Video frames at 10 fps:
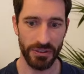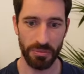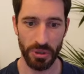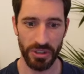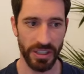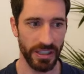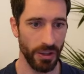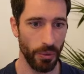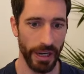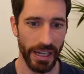of pushing it
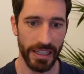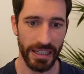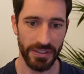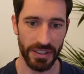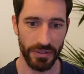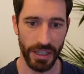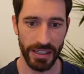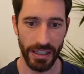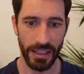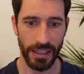away left and
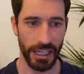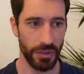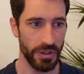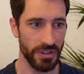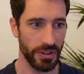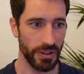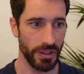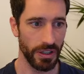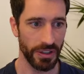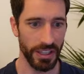right, like we
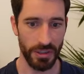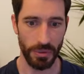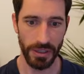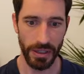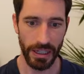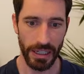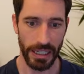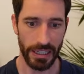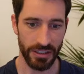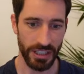saw on this one.
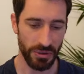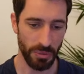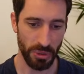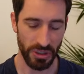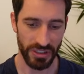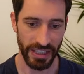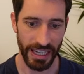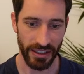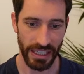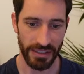So this one pushes
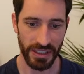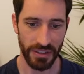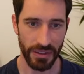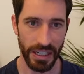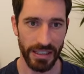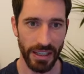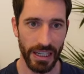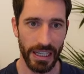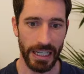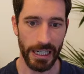air left and right.
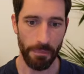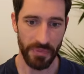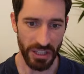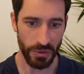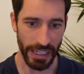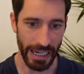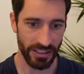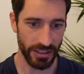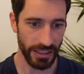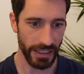This one
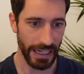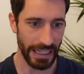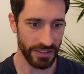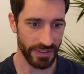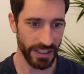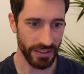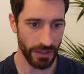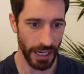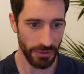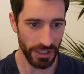actually has a very
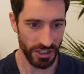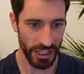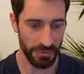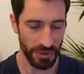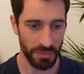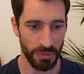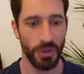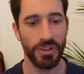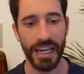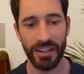rounded shape to
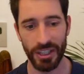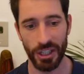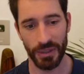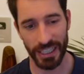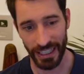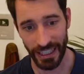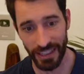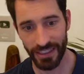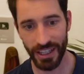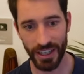promote air to go
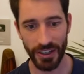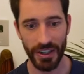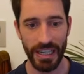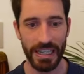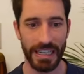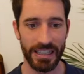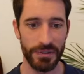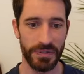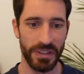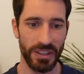underneath the car and
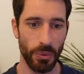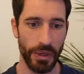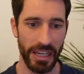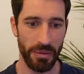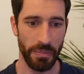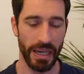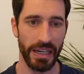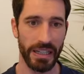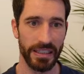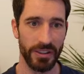to fill the wake
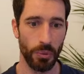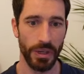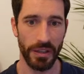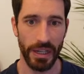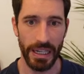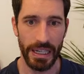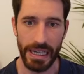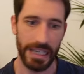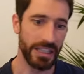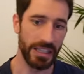behind the wheel.
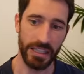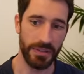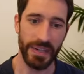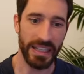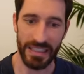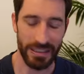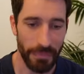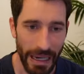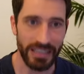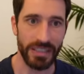And the effect is
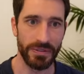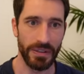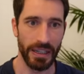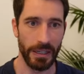massive.